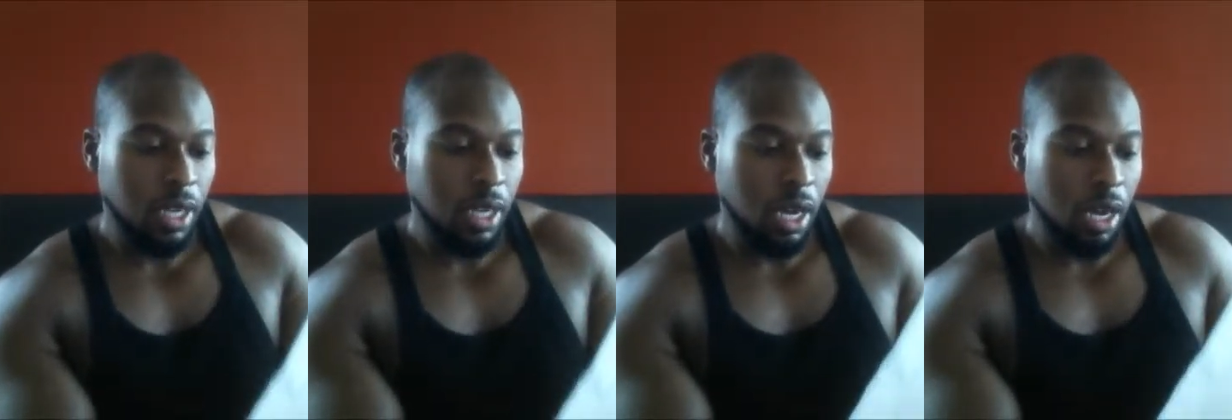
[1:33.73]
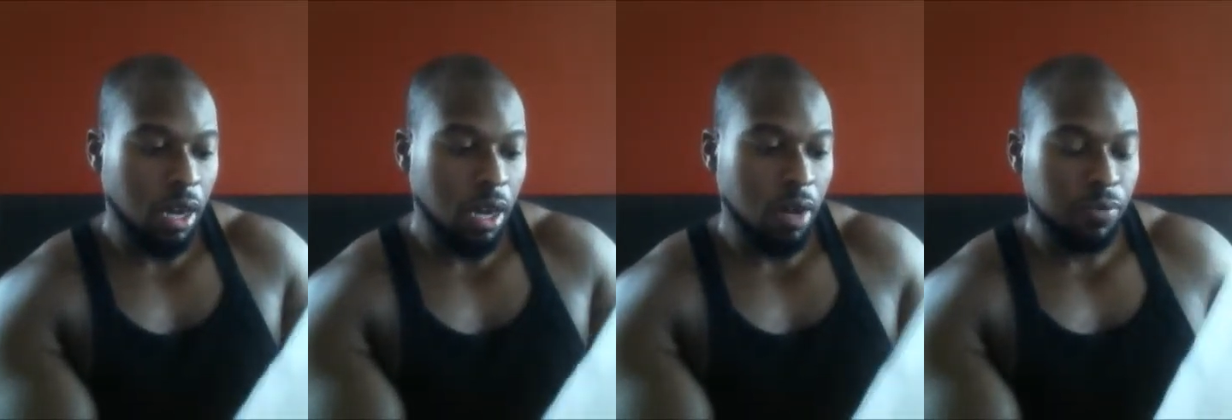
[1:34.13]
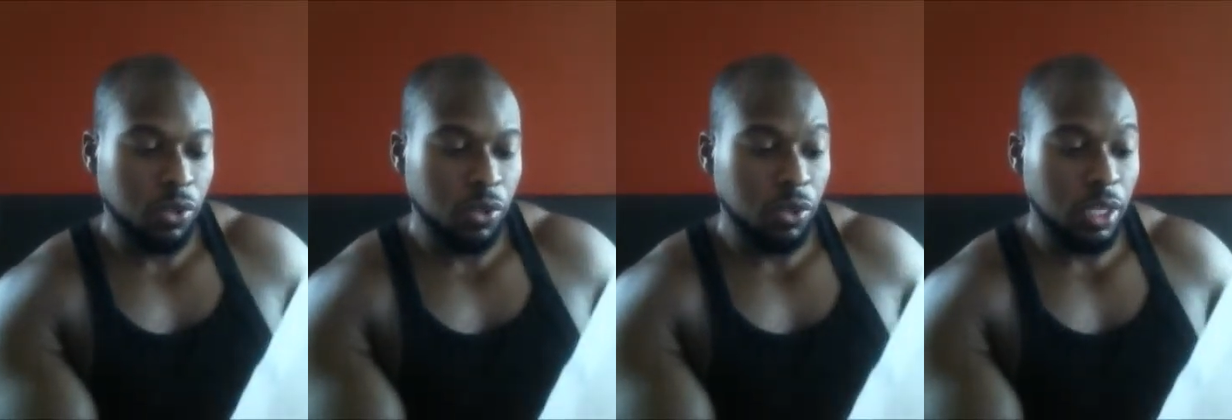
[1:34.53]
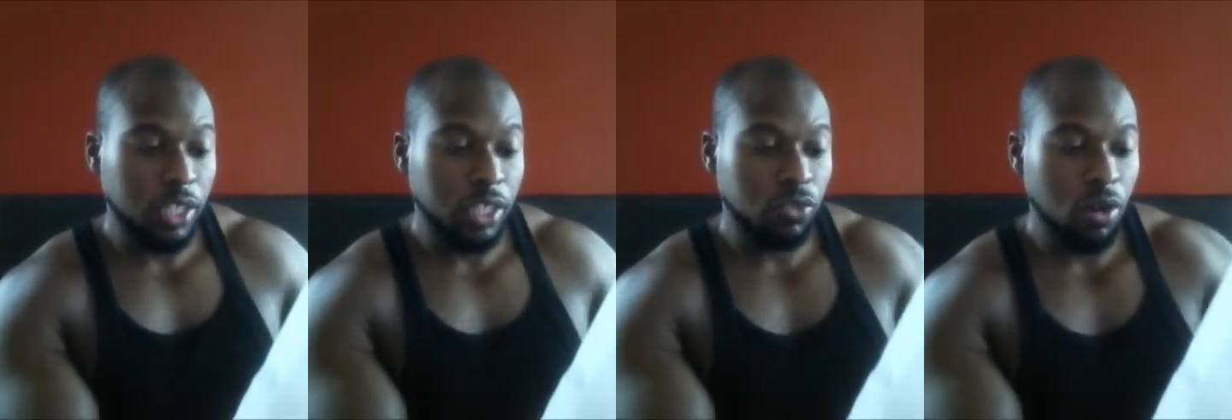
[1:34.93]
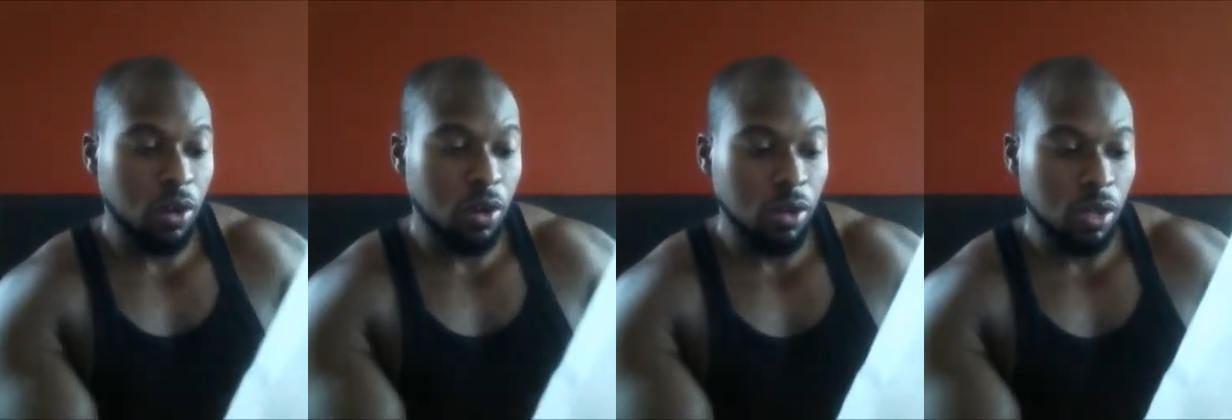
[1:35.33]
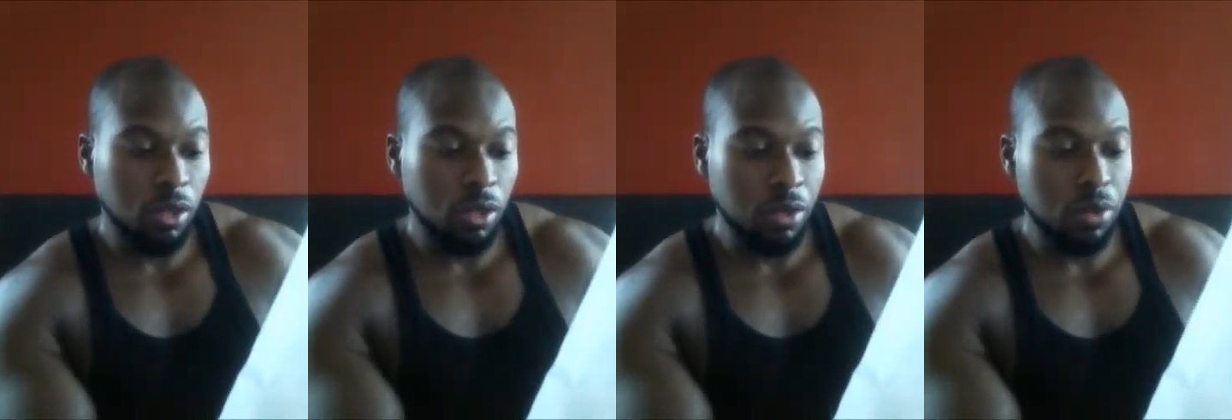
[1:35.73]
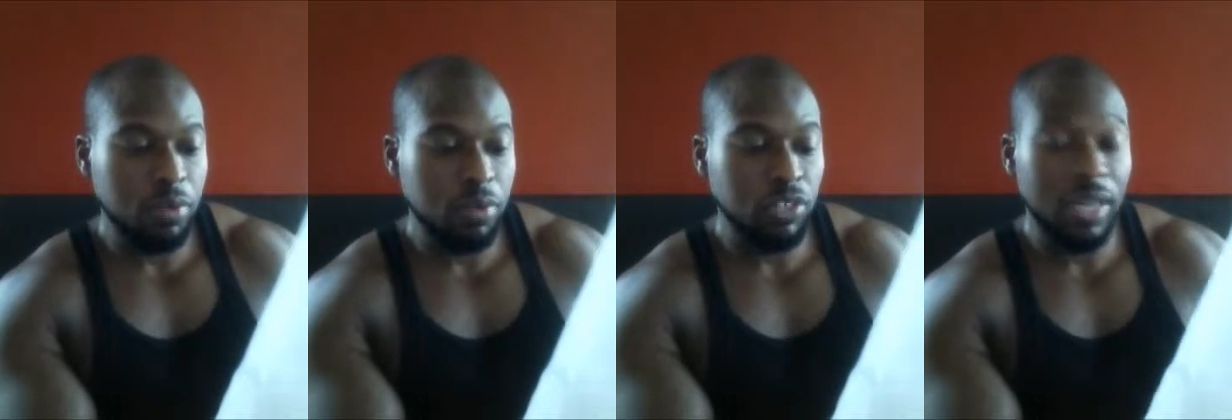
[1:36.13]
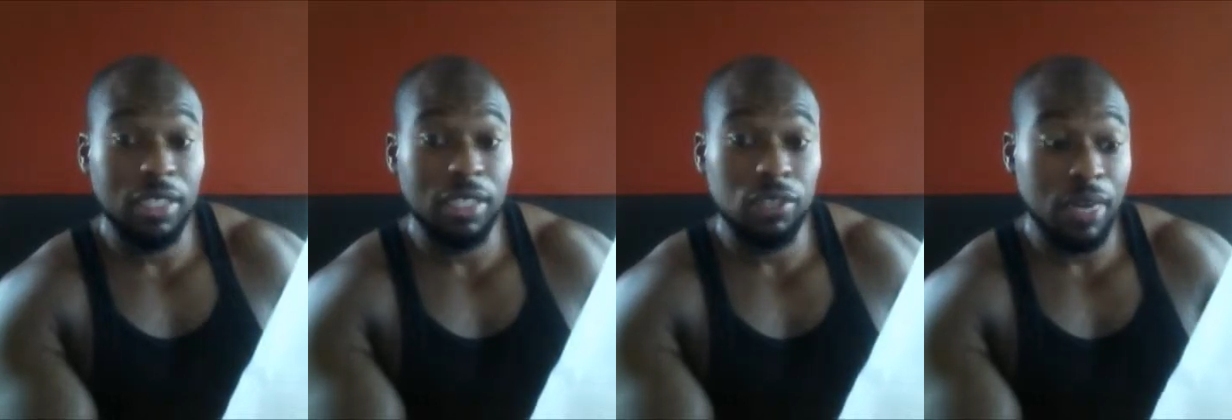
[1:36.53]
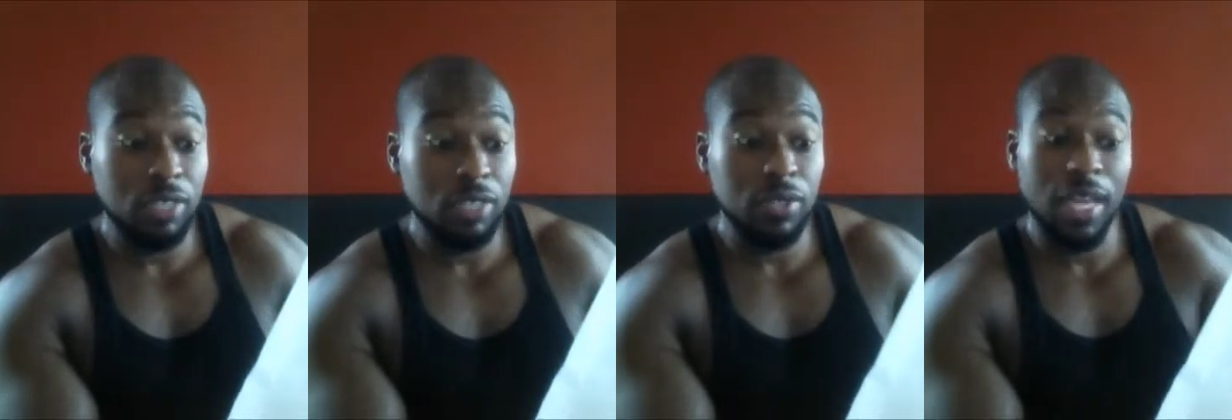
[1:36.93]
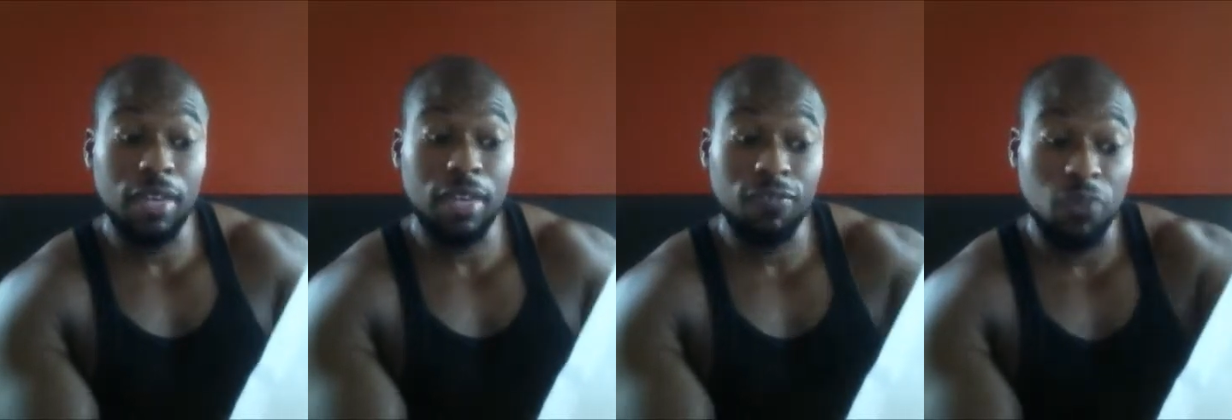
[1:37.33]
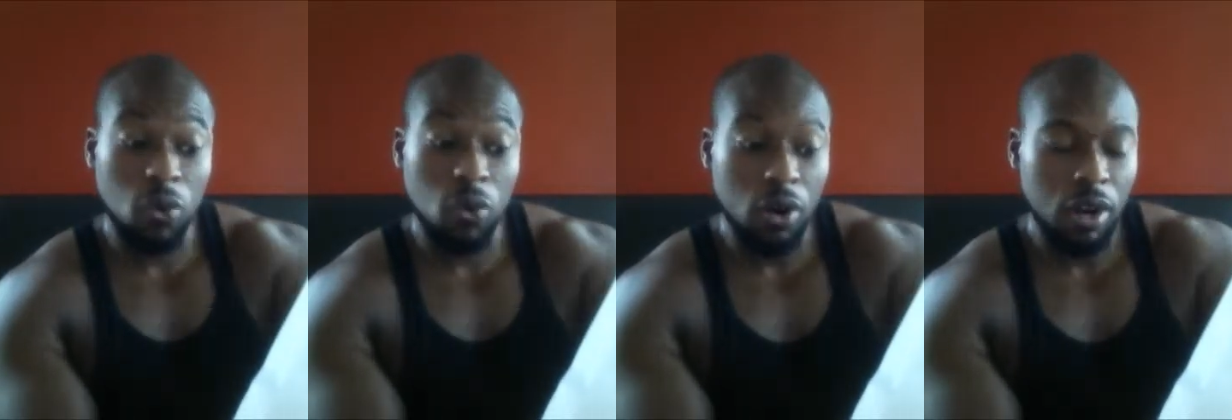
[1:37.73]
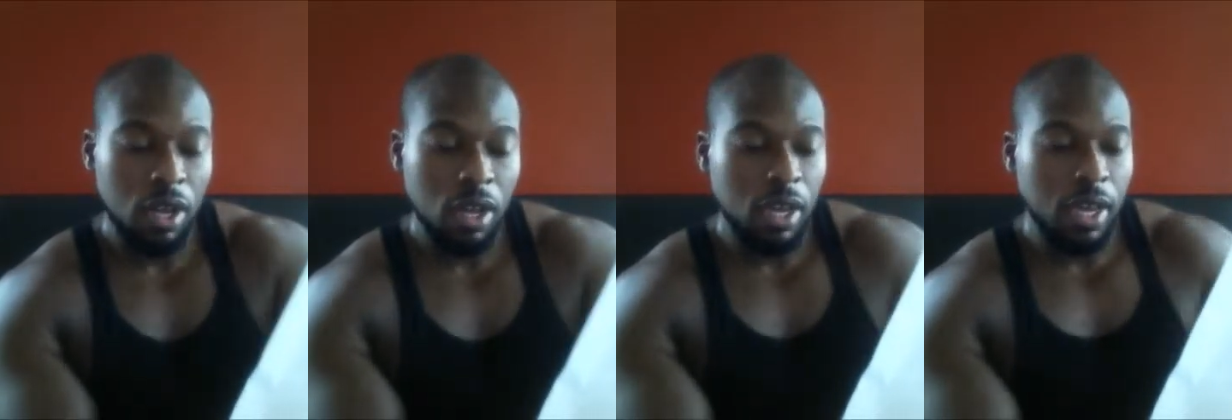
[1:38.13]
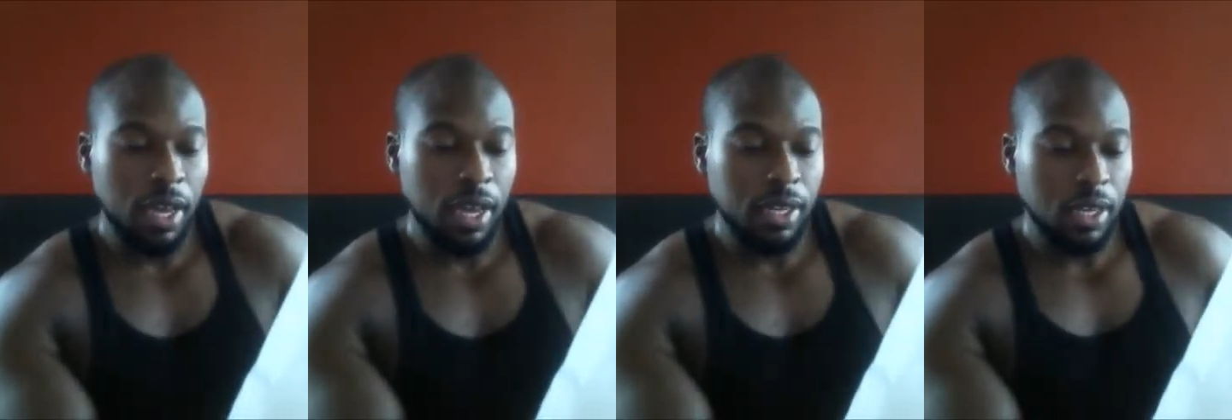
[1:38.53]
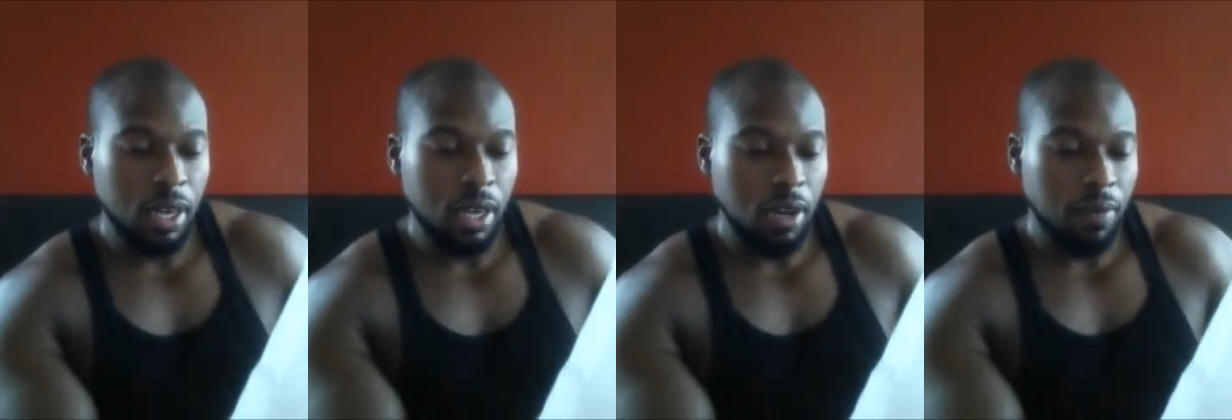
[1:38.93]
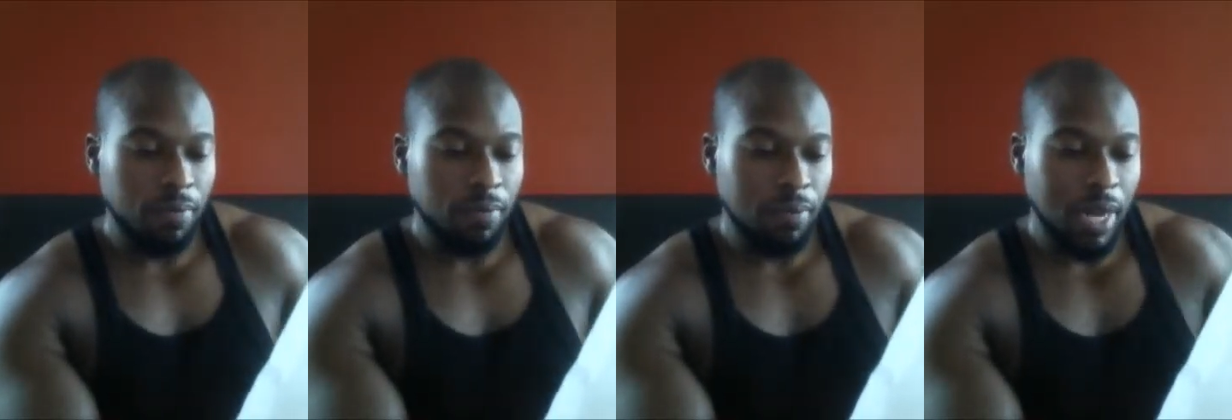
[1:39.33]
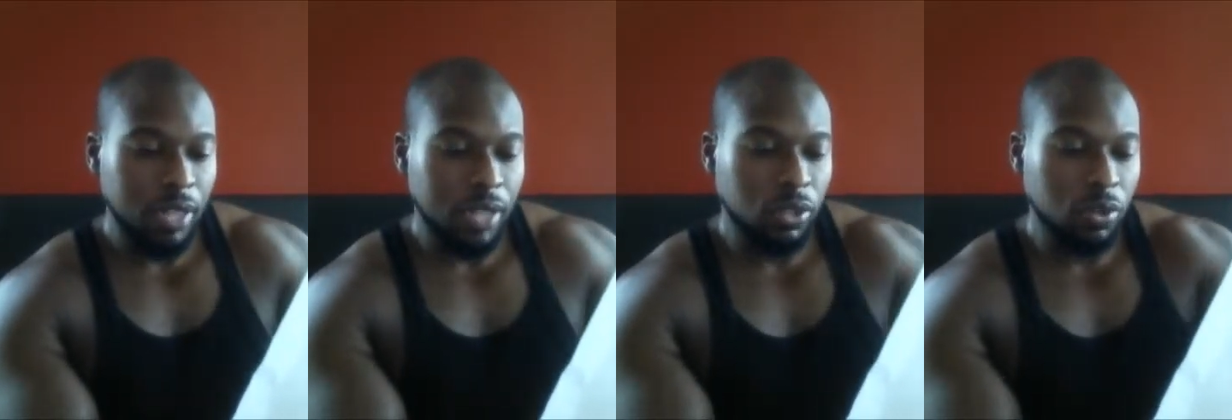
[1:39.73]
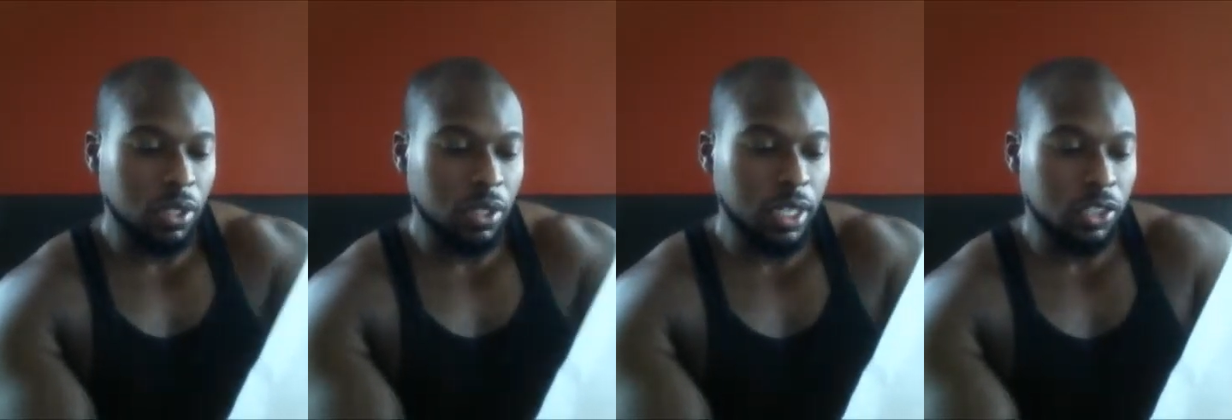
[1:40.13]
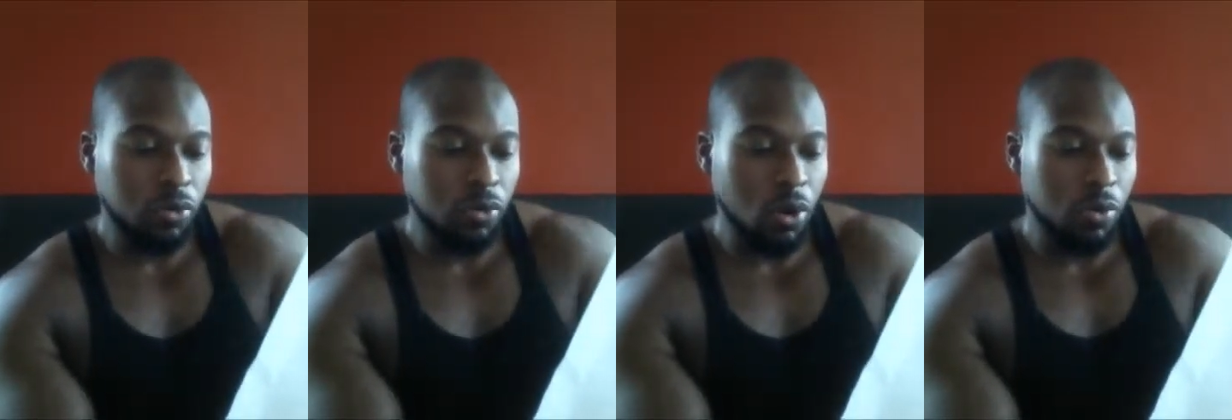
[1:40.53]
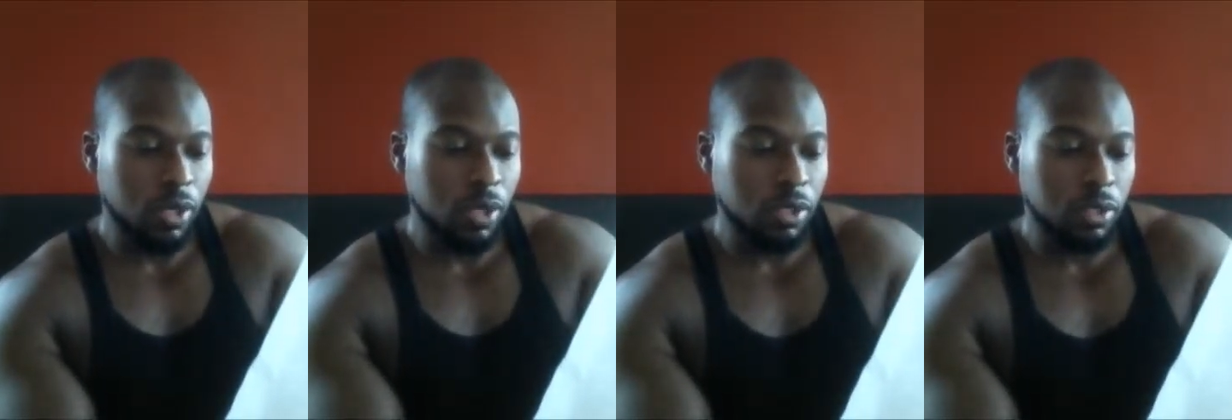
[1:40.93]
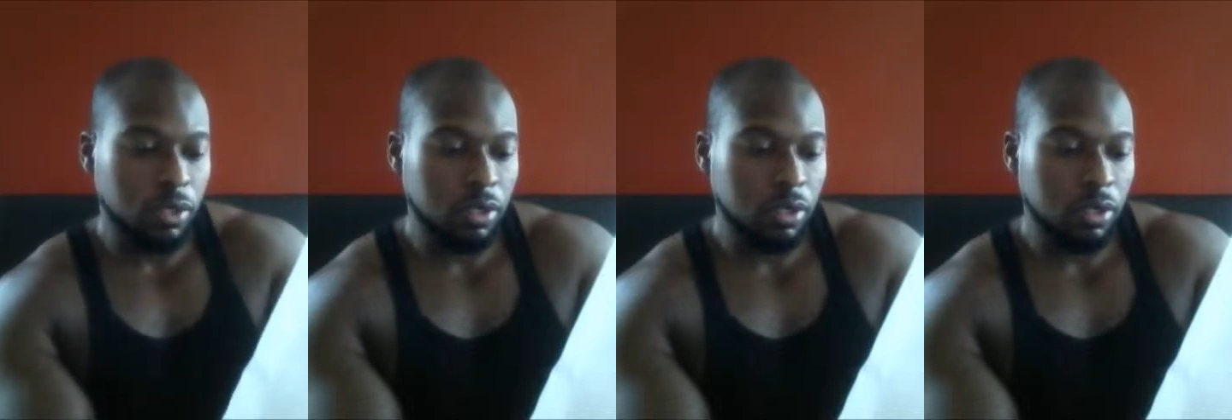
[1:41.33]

Um, total cholesterol, excuse me, triglycerides was eighty-four, and um, my total cholesterol was